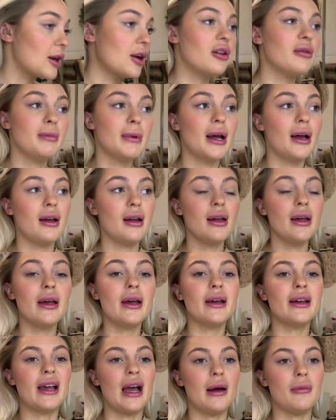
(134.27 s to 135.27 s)
off my
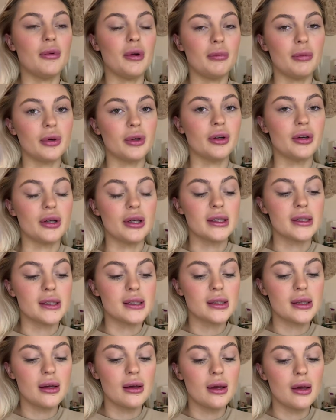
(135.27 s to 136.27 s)
camera
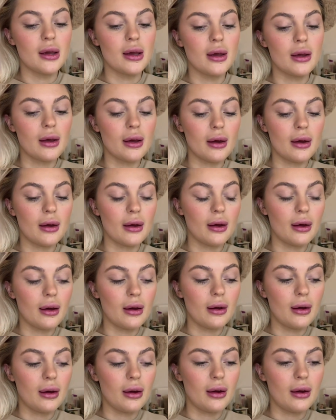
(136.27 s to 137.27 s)
because
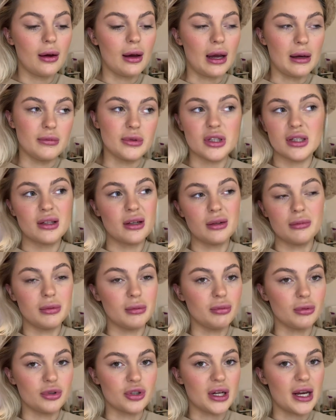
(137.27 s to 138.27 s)
I'm just going to be
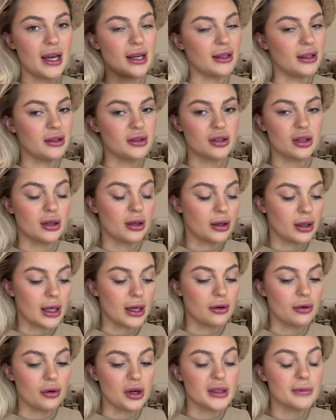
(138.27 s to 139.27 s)
blow drying and it's going to create a
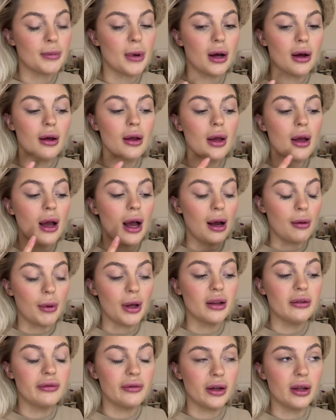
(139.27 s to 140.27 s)
noise, but I
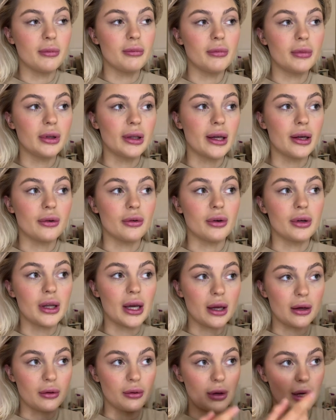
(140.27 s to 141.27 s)
will film later on
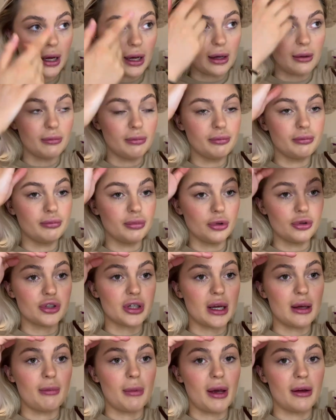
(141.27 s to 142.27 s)
how I blow
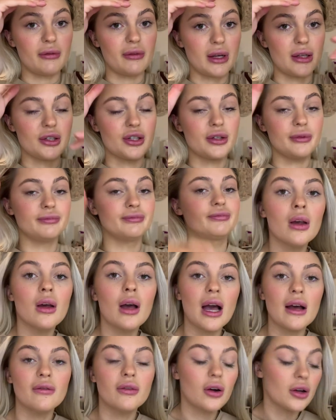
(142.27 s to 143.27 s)
dry my fringe.
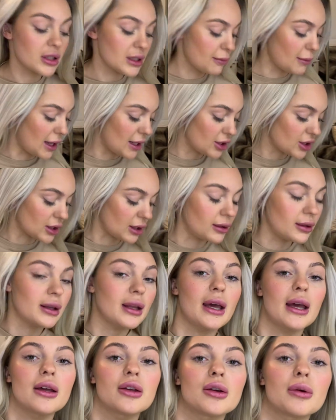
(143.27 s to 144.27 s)
I forgot to mention
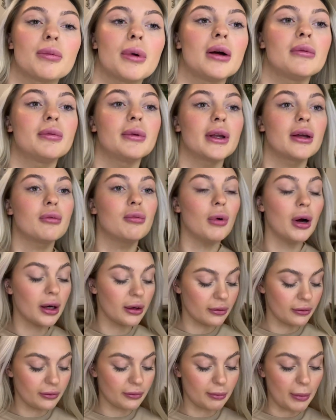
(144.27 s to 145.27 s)
that you're probably
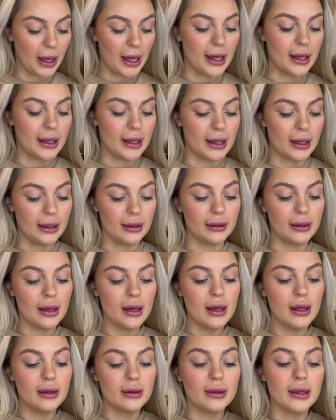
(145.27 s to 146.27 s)
worth buying
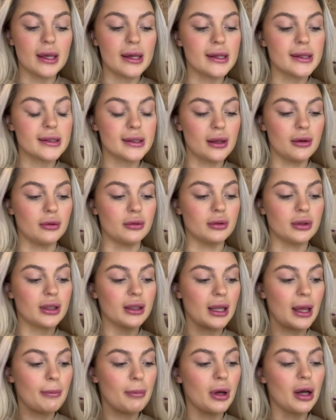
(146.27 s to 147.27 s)
these little
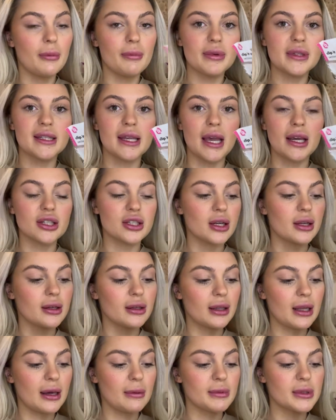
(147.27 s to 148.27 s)
clip up sectioning
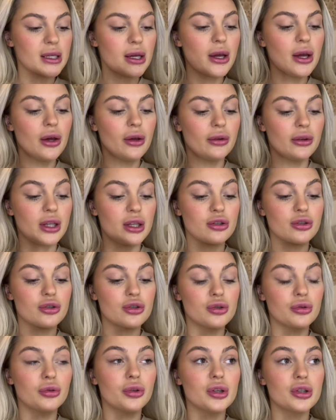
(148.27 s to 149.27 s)
clips. These are
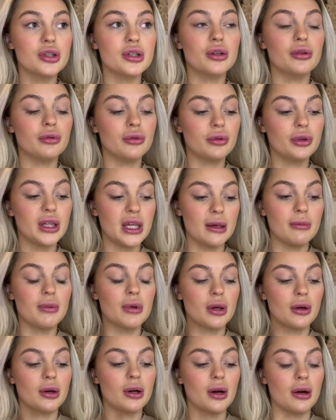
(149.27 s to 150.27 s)
so good to keep
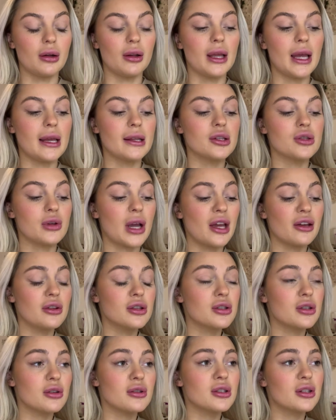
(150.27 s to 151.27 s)
your curl in. So I
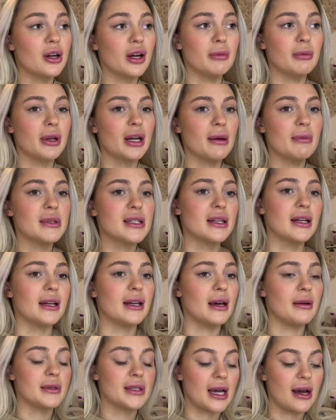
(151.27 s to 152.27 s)
used to use cowboy grips and then
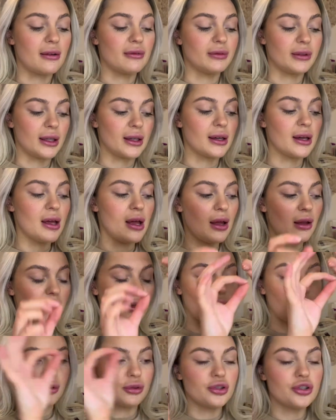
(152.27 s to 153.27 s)
I would have like
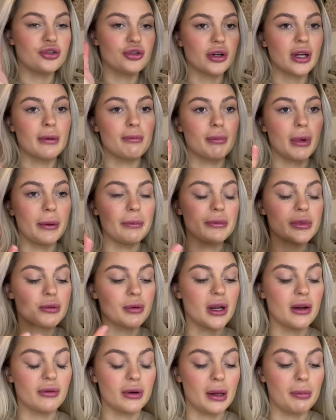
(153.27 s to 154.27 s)
little straight bumps
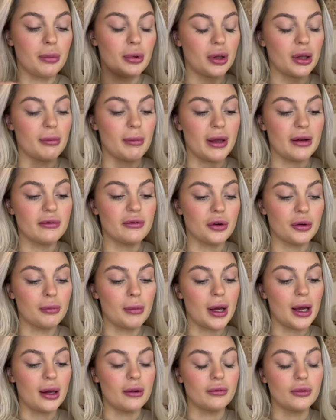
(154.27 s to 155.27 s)
whenever I put them in for
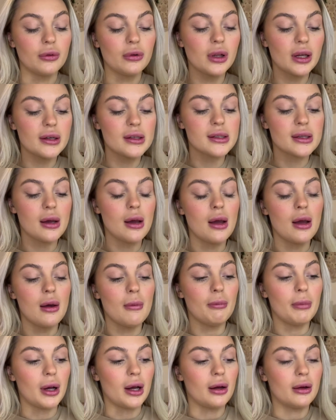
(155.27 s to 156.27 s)
my rollers,
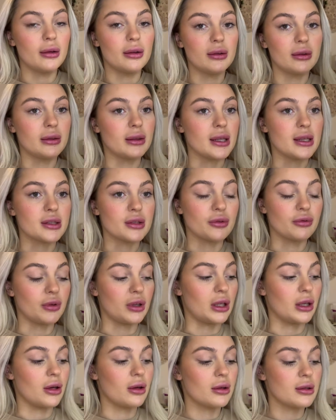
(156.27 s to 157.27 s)
but these are
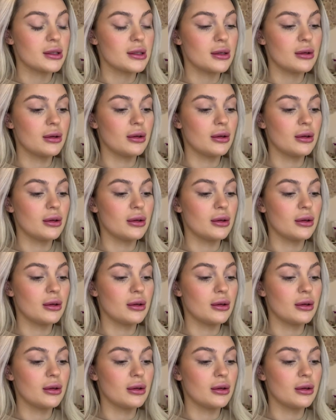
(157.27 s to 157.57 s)
really good.